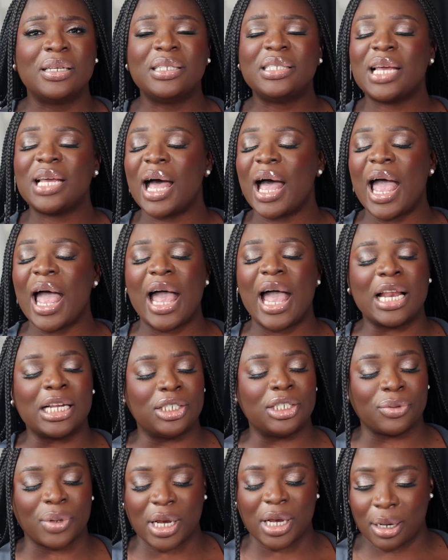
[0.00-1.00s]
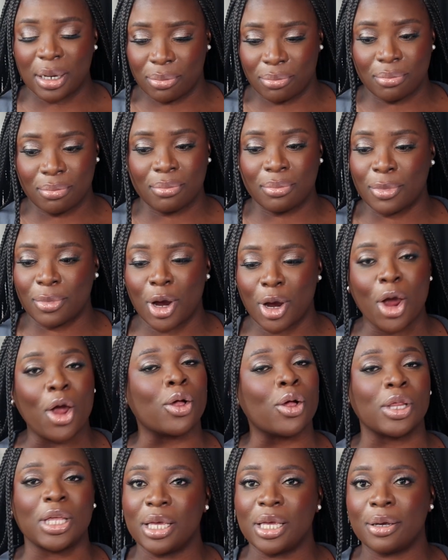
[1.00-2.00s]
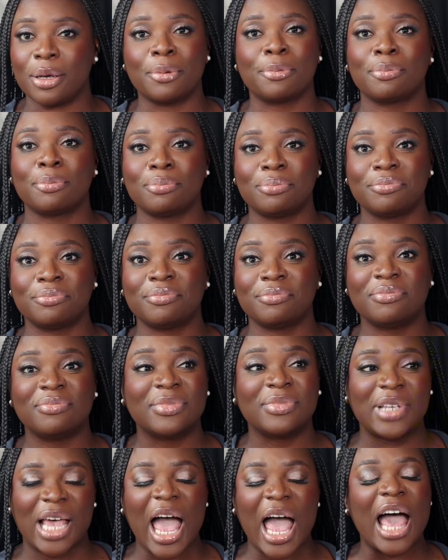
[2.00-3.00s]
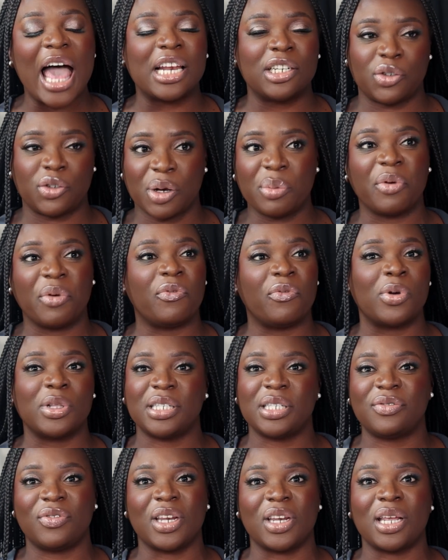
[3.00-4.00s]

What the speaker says: Child, I had a drink earlier. I had a drink before this